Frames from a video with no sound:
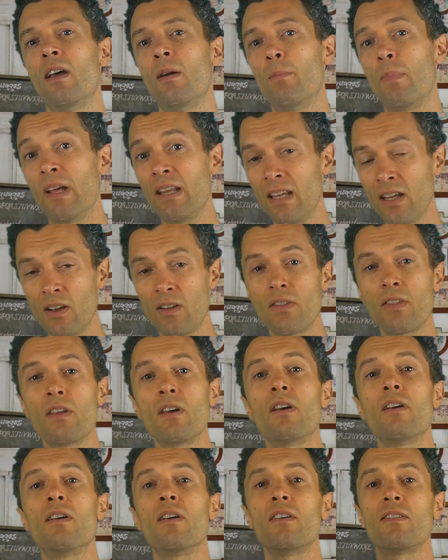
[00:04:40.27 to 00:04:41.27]
But here
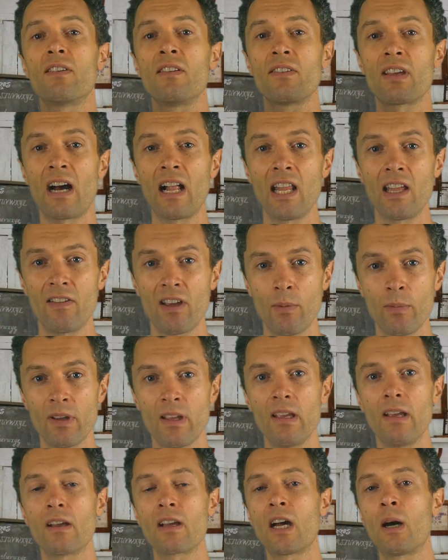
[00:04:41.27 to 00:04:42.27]
the centraladverb
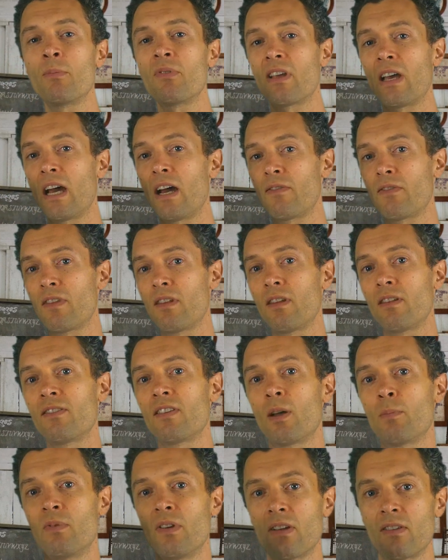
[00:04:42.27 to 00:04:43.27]
comes after the
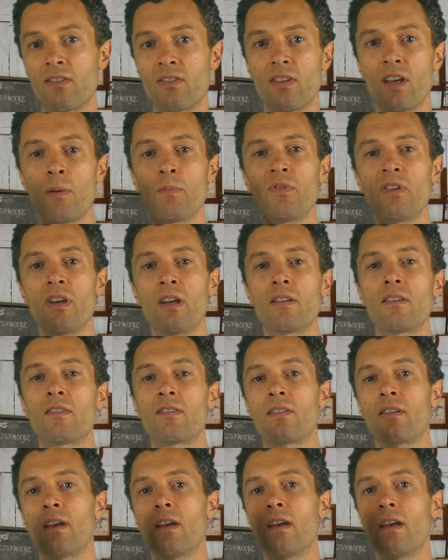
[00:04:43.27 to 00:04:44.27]
subject.
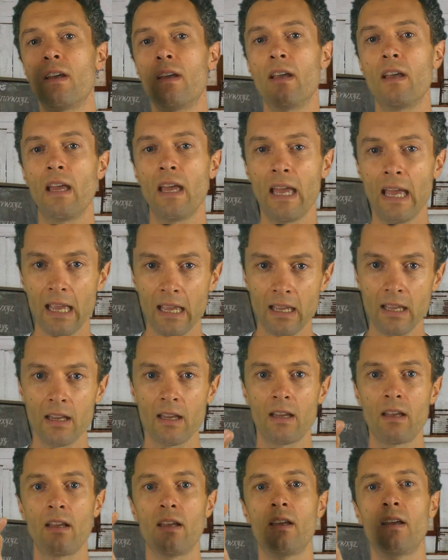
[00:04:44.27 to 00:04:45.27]
Subjects A,
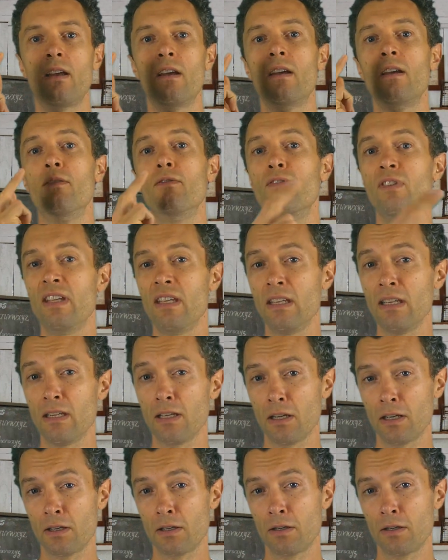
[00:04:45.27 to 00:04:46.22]
V.